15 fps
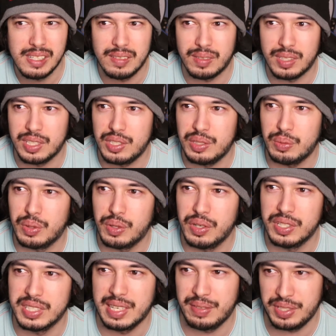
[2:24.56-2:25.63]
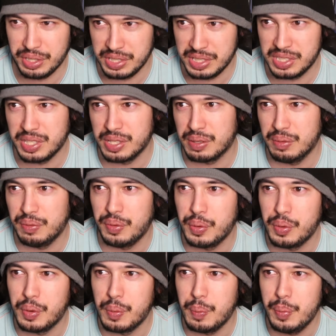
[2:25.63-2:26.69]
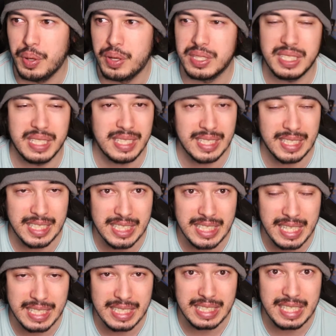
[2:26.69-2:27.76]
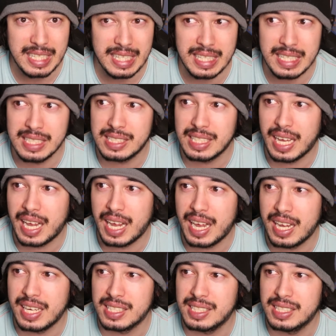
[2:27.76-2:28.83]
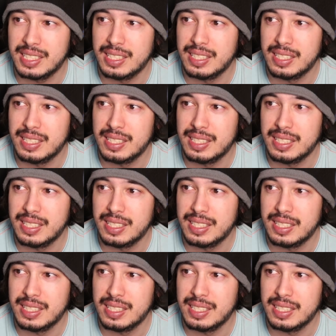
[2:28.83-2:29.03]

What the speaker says: which was advertising slogan for birdseed in the 60s, and